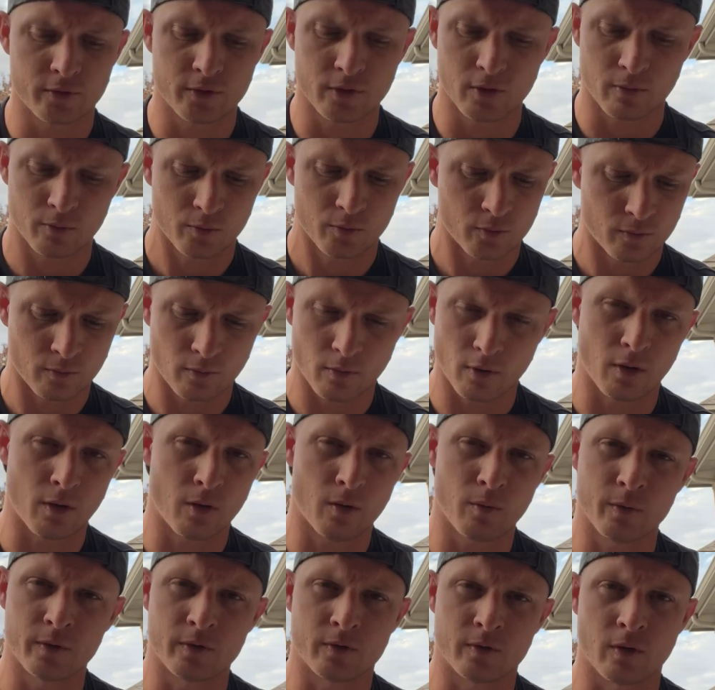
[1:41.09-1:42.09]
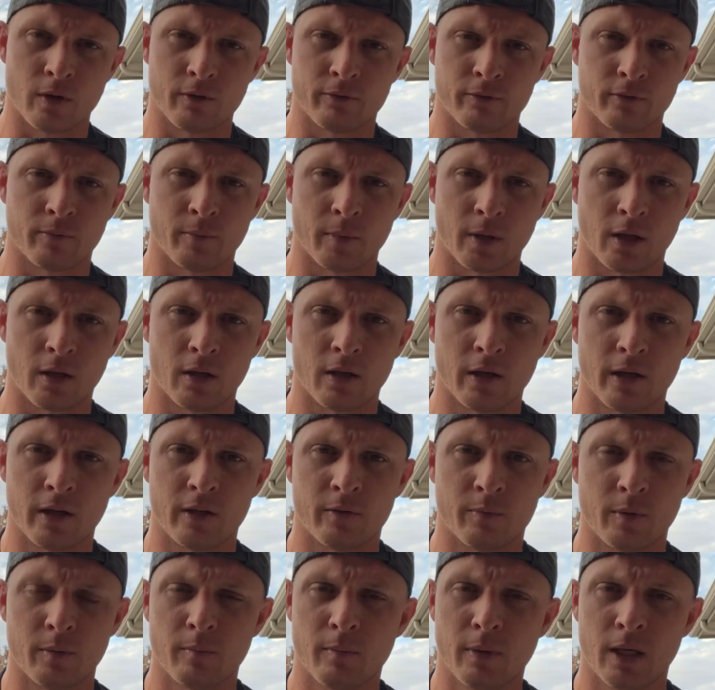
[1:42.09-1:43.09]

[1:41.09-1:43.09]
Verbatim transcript: So, always grateful for my clients.